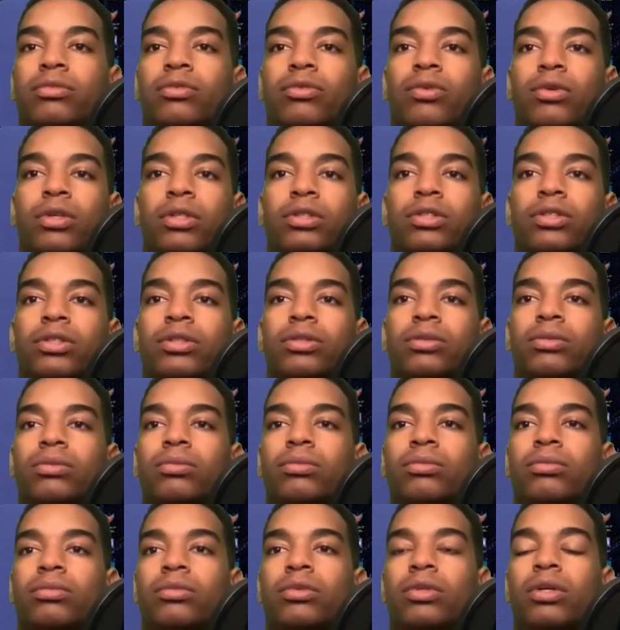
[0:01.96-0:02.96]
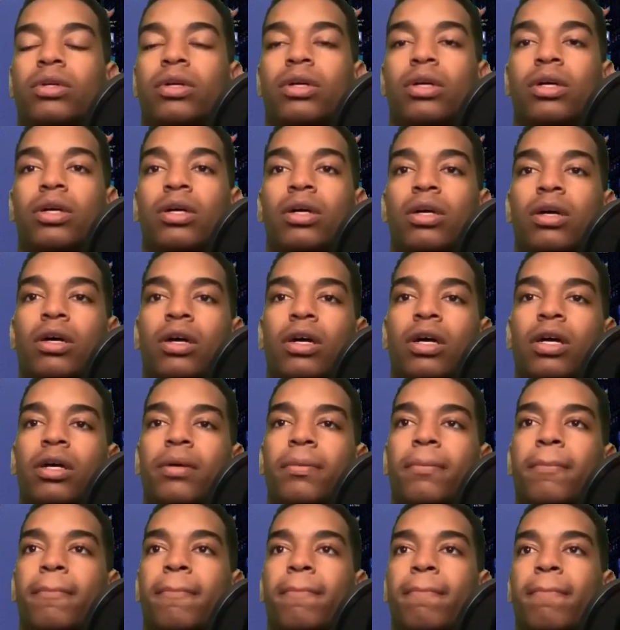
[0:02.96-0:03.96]
One, two. All
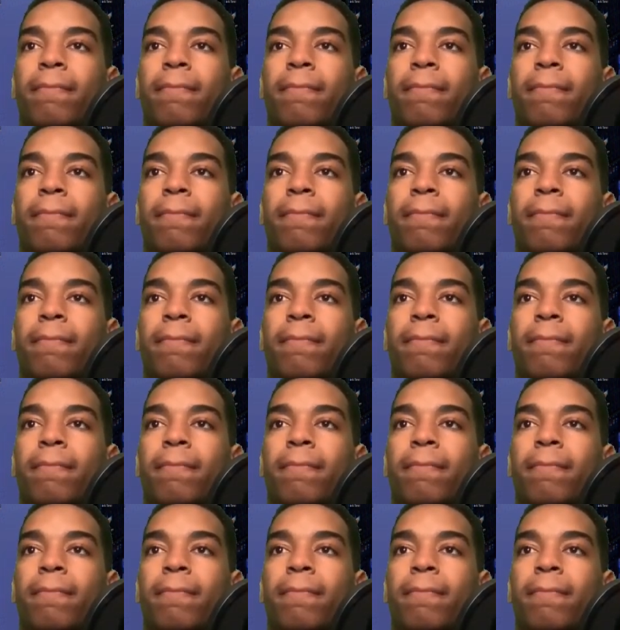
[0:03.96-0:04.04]
right.